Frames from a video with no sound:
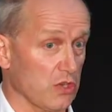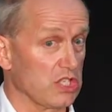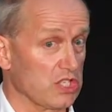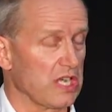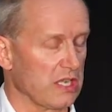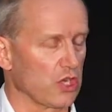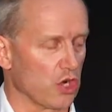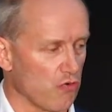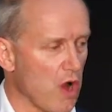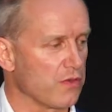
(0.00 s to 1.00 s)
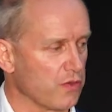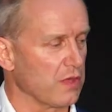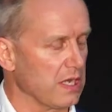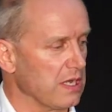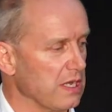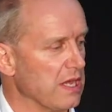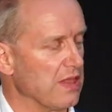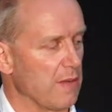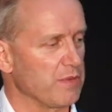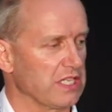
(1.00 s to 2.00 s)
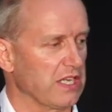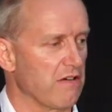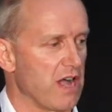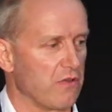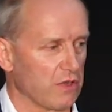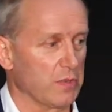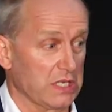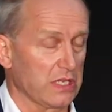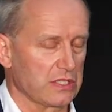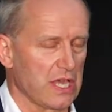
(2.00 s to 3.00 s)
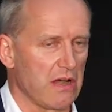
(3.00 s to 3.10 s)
seeing the growth in that particular area because